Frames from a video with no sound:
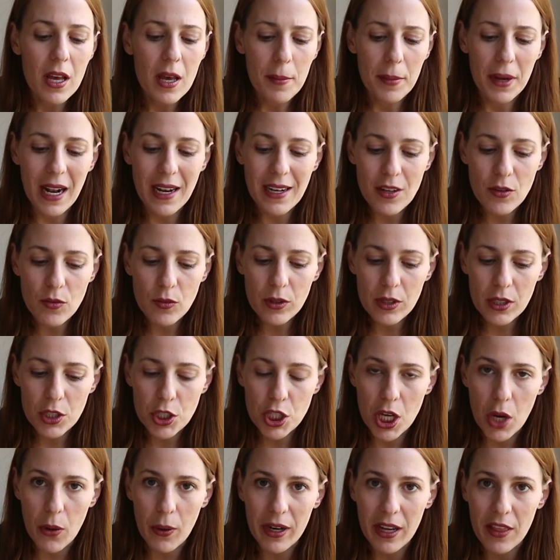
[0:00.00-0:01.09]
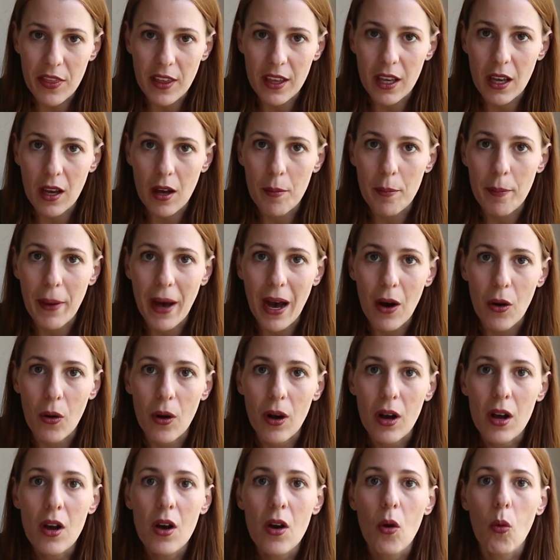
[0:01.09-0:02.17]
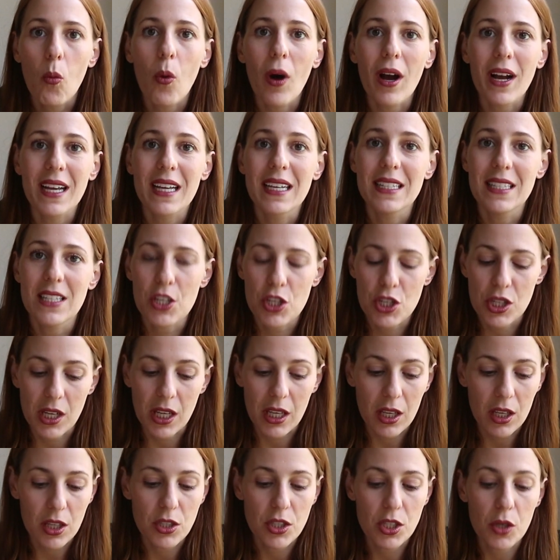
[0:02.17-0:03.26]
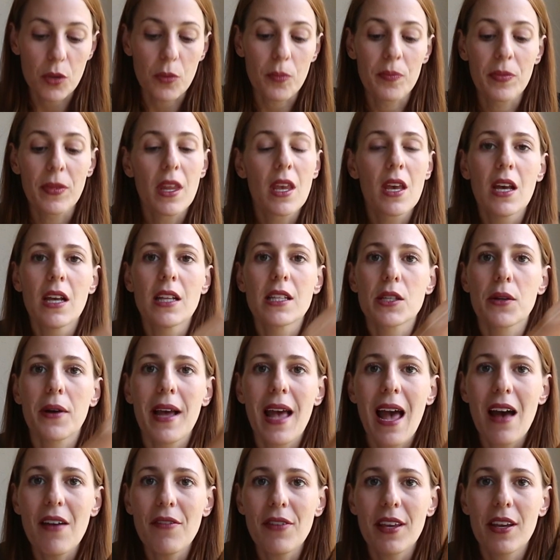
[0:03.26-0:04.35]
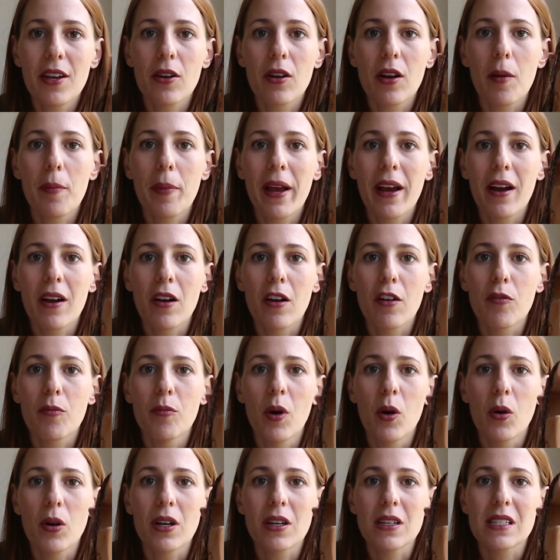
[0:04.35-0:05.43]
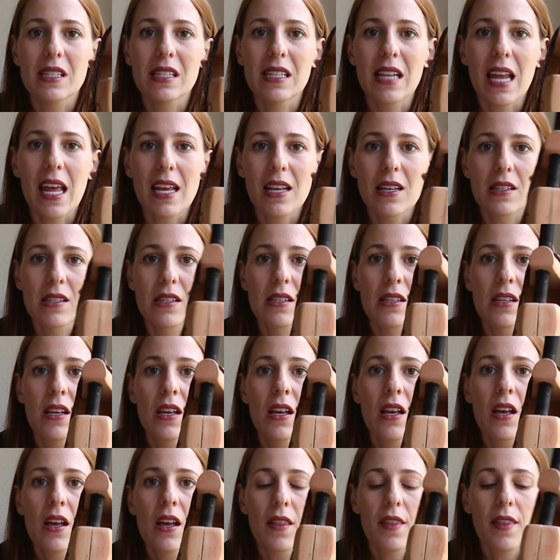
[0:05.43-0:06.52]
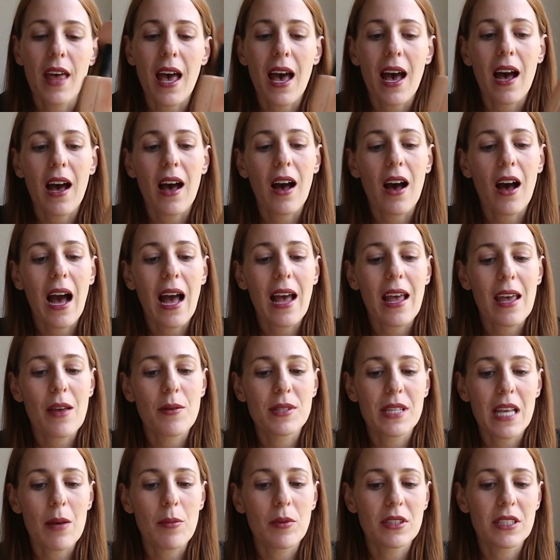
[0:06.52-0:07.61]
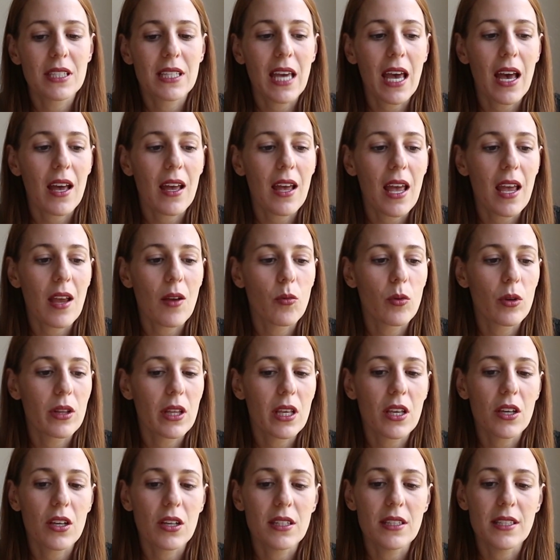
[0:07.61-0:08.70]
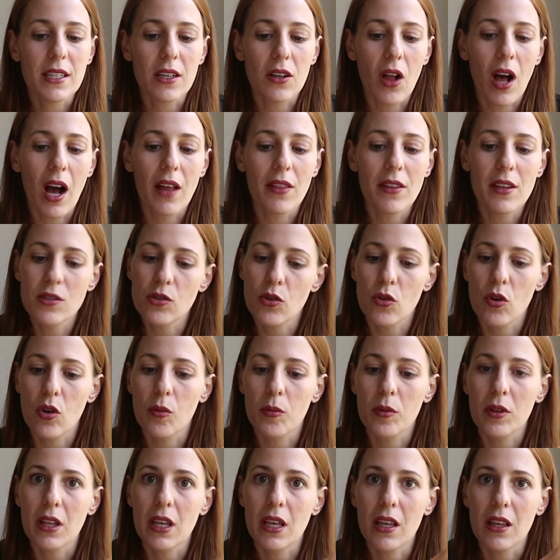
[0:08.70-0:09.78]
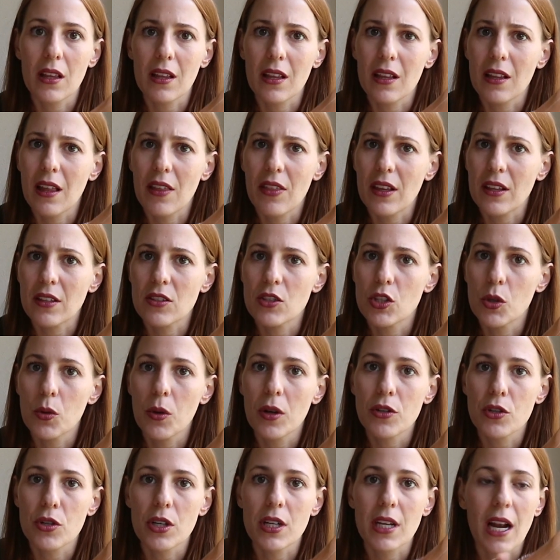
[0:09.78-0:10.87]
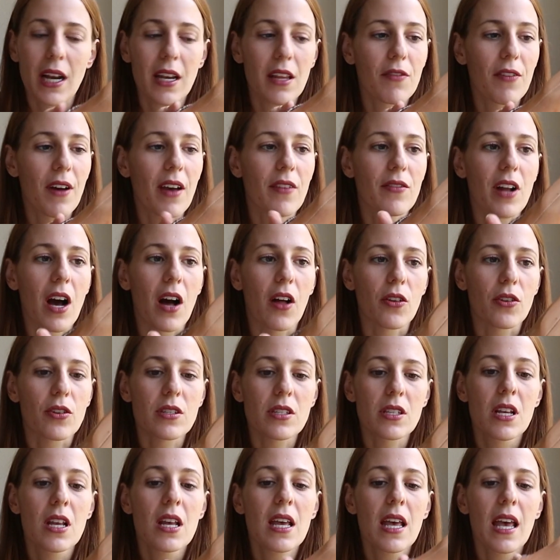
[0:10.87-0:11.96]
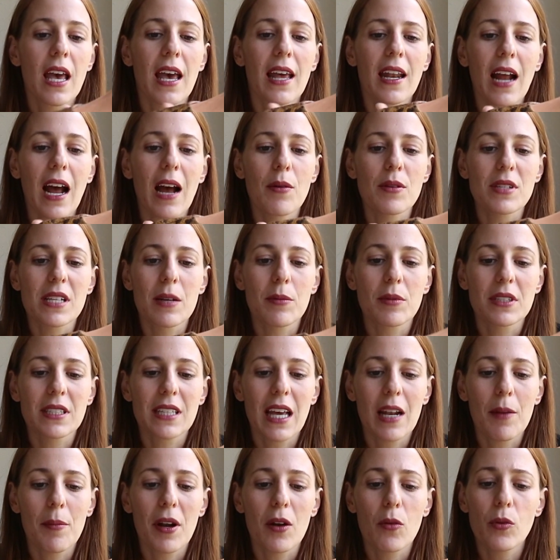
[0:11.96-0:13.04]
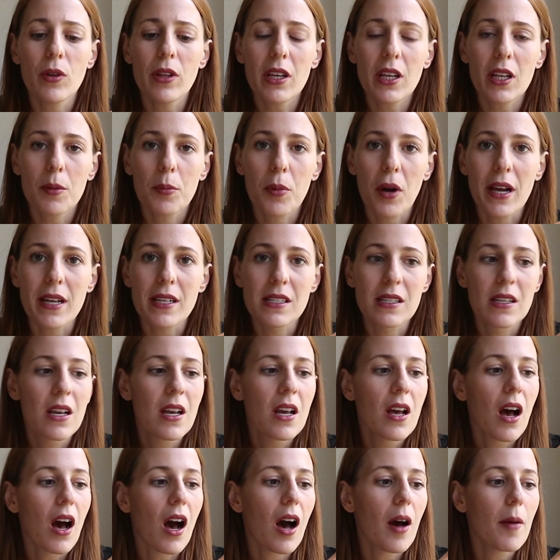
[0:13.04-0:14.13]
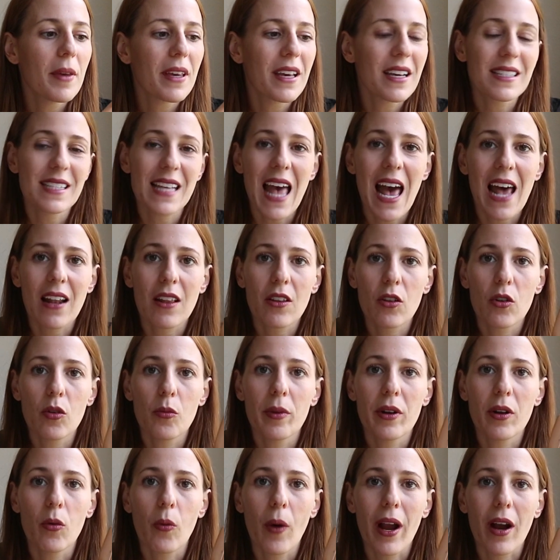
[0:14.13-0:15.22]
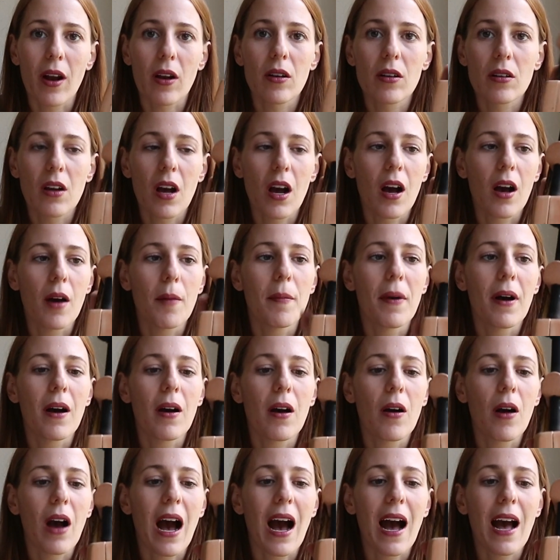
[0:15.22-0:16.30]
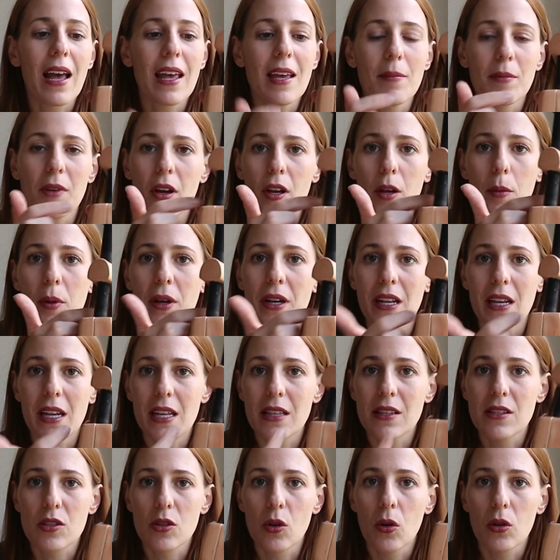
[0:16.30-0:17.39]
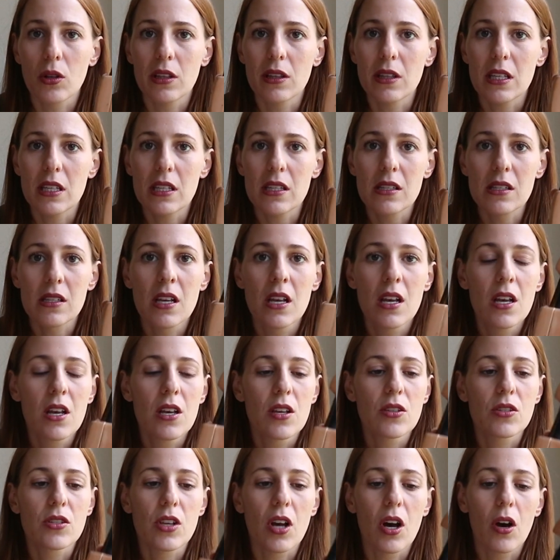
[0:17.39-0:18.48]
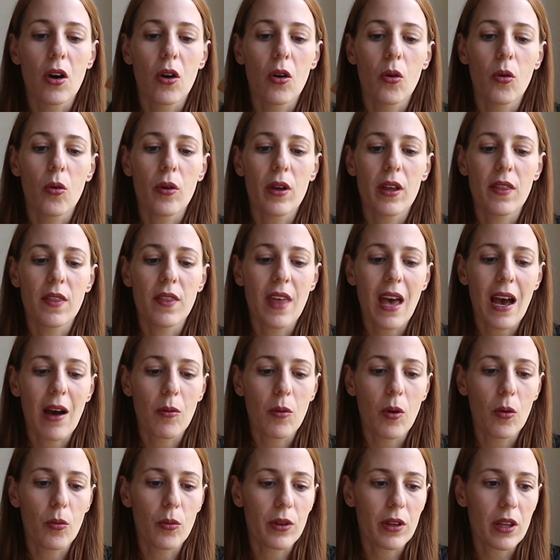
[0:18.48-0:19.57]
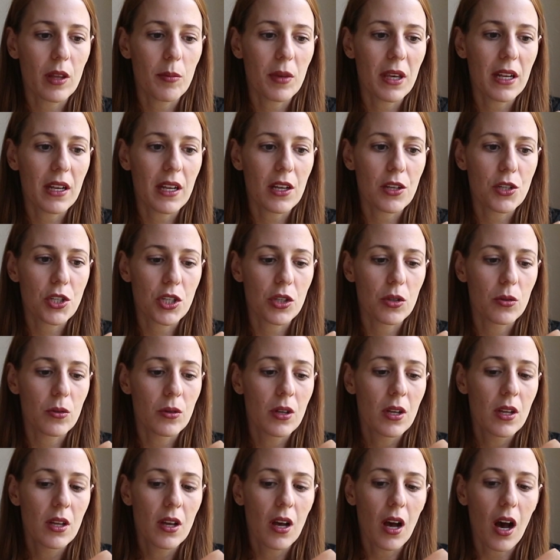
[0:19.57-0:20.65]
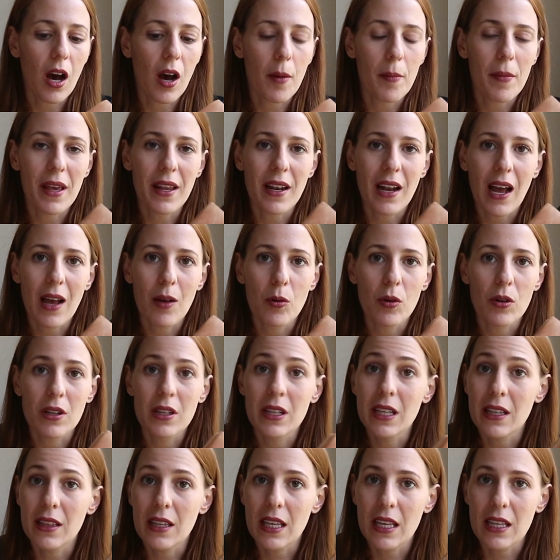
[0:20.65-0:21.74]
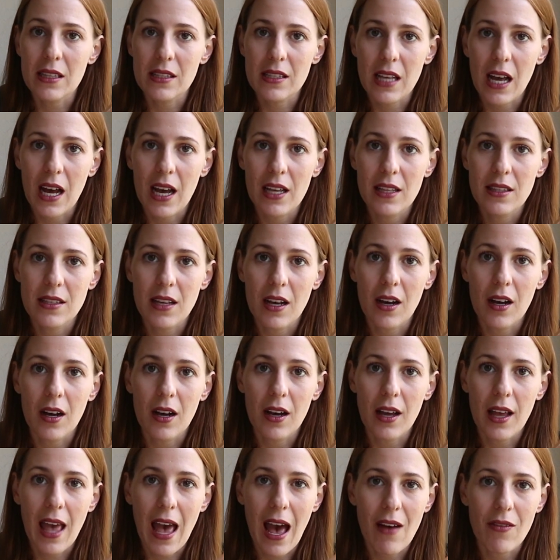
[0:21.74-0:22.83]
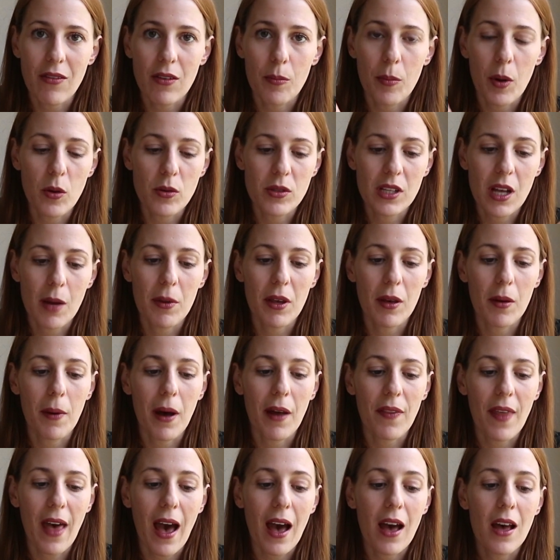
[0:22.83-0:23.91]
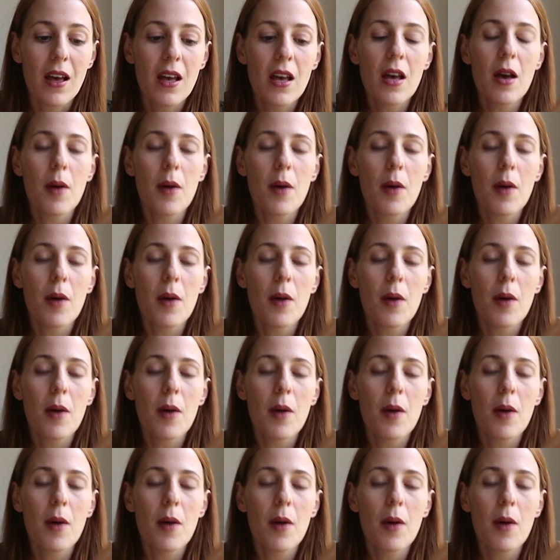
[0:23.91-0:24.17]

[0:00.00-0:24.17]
But I didn't really show anything about what conditioning can do. And so I have here a pair of Mocha Snakes that I was able to get a really good deal on. These are normally, I think, $295, and I was able to get them at a really good price because they had a little bit of wear. I am going to put an insole in these, so that won't really be an issue. And I will clean the insides. I have a post coming about that.